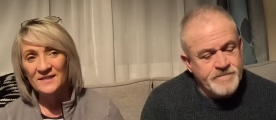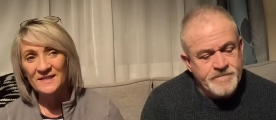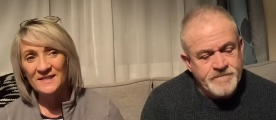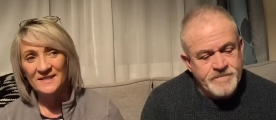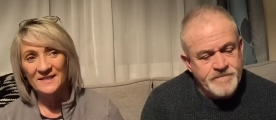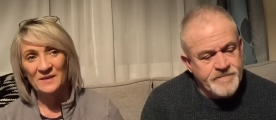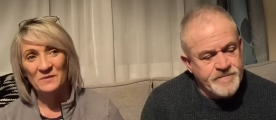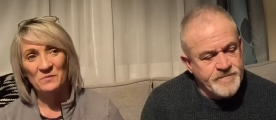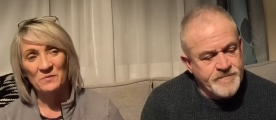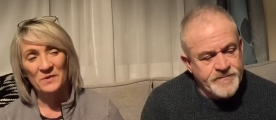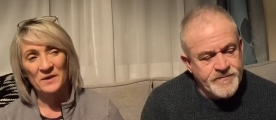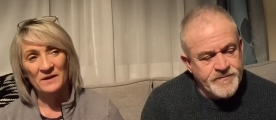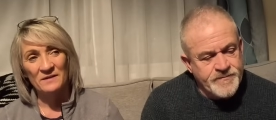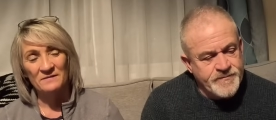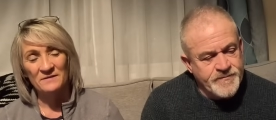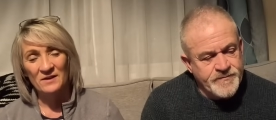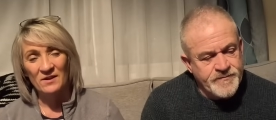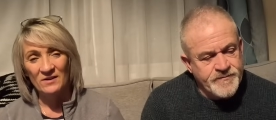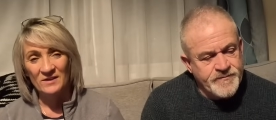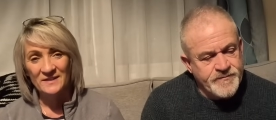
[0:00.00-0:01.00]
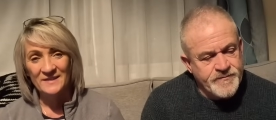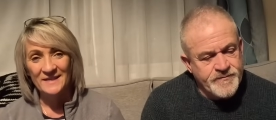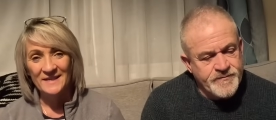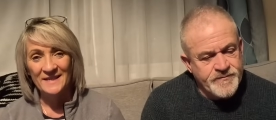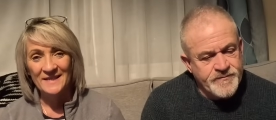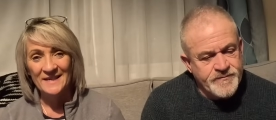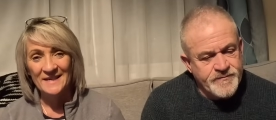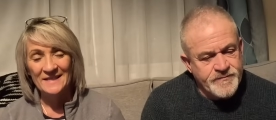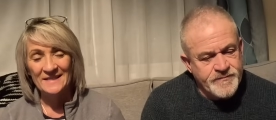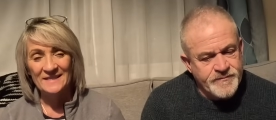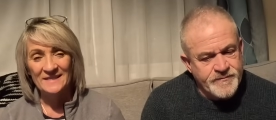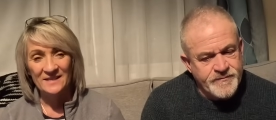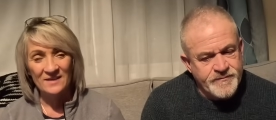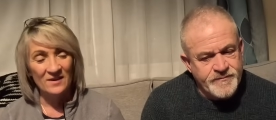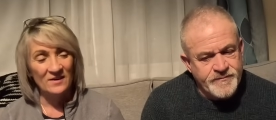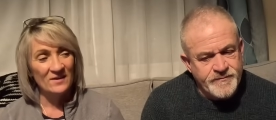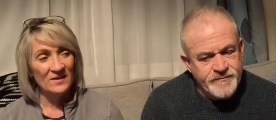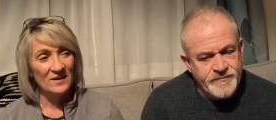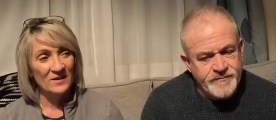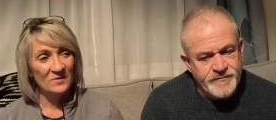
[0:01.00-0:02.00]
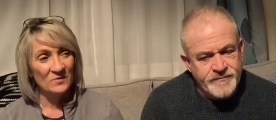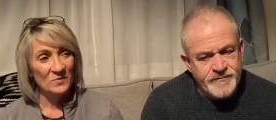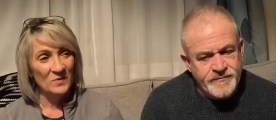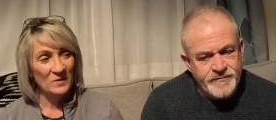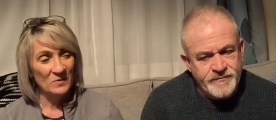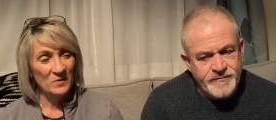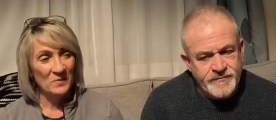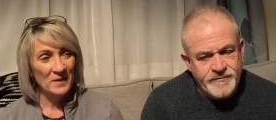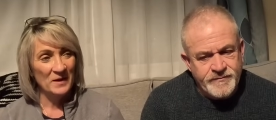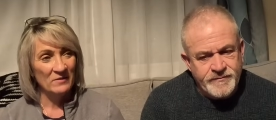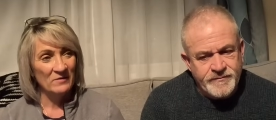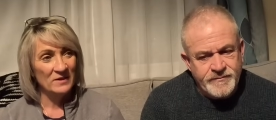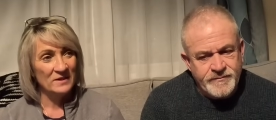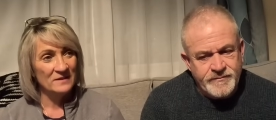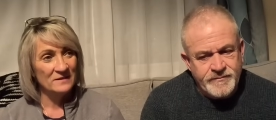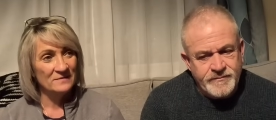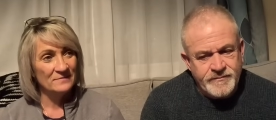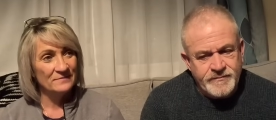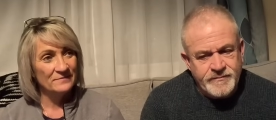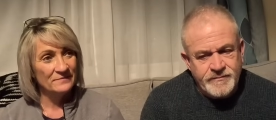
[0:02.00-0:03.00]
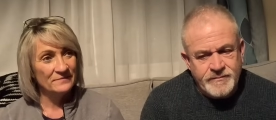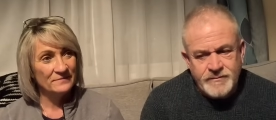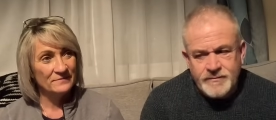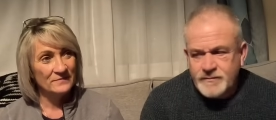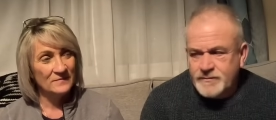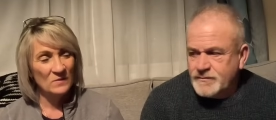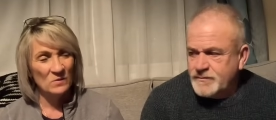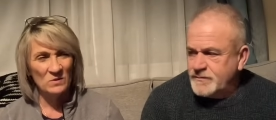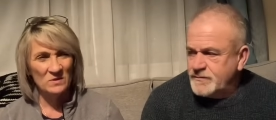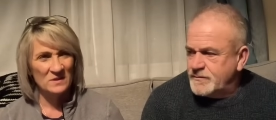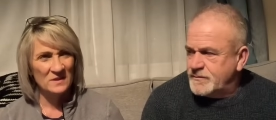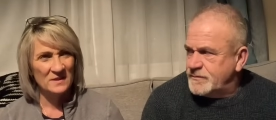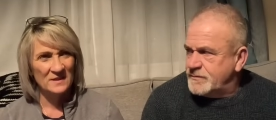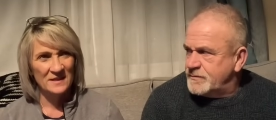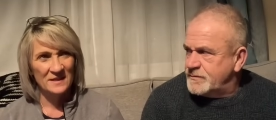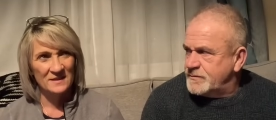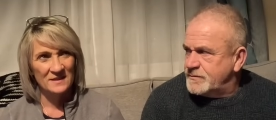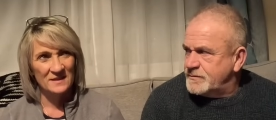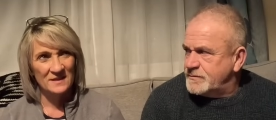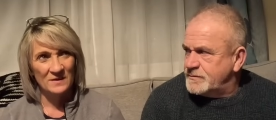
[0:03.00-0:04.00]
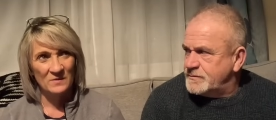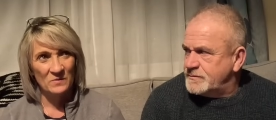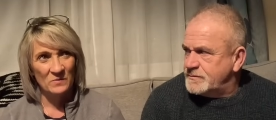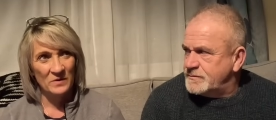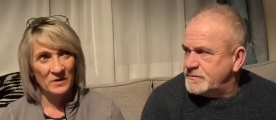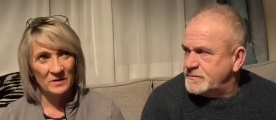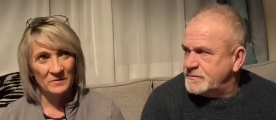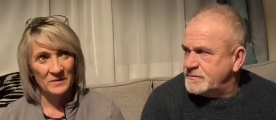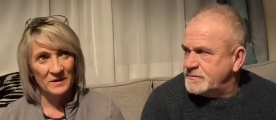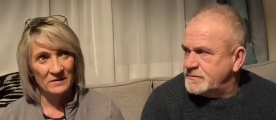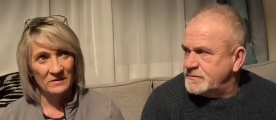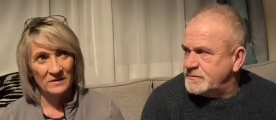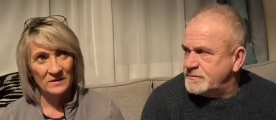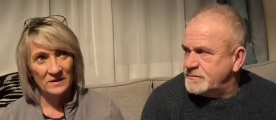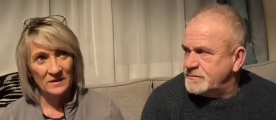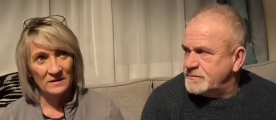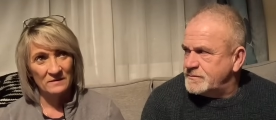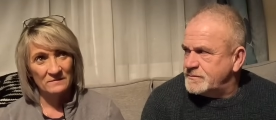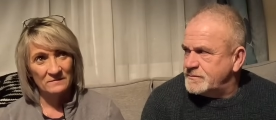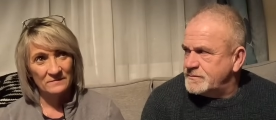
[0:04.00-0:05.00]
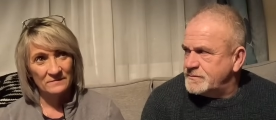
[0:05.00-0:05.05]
Speaker 1: of December 1989 we were married. It wasn't a Saturday when we got married though.